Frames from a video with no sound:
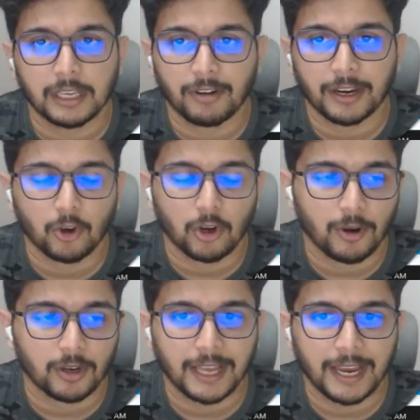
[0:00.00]
if I talk
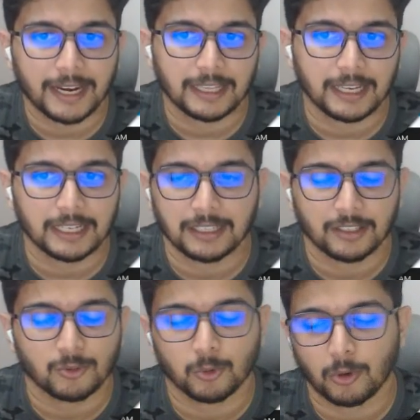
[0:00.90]
about that, then
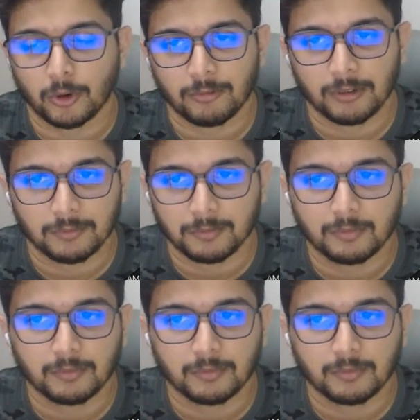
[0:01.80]
this tutorial will